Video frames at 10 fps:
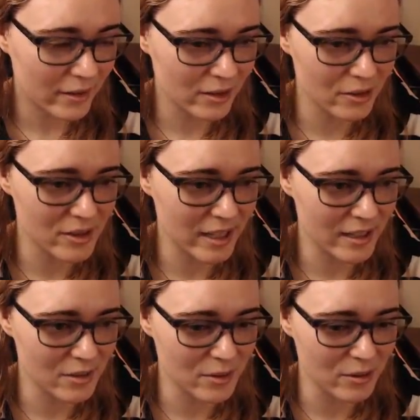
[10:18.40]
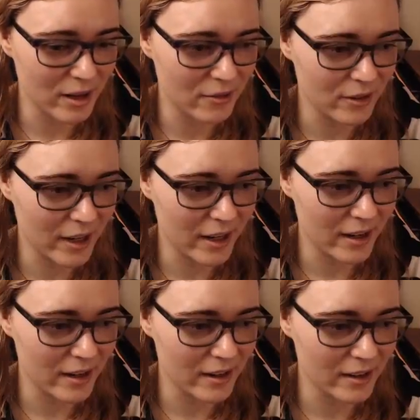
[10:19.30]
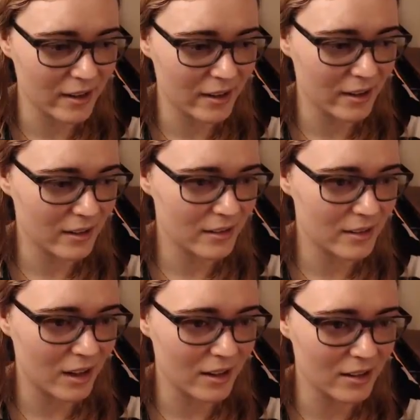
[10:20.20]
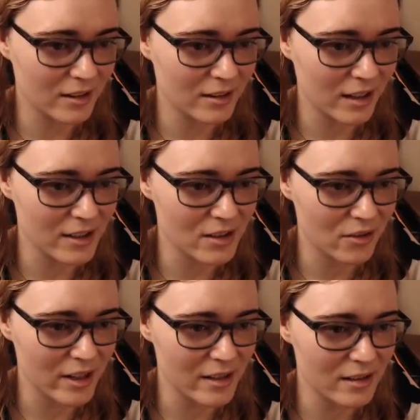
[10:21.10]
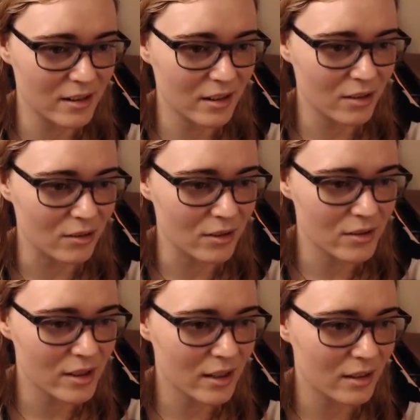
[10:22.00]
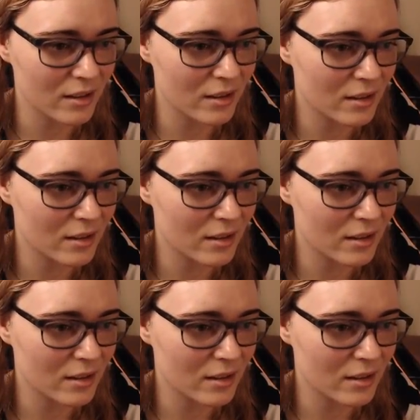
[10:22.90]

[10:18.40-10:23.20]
on low settings when you have a not as great. Oh, there's like a.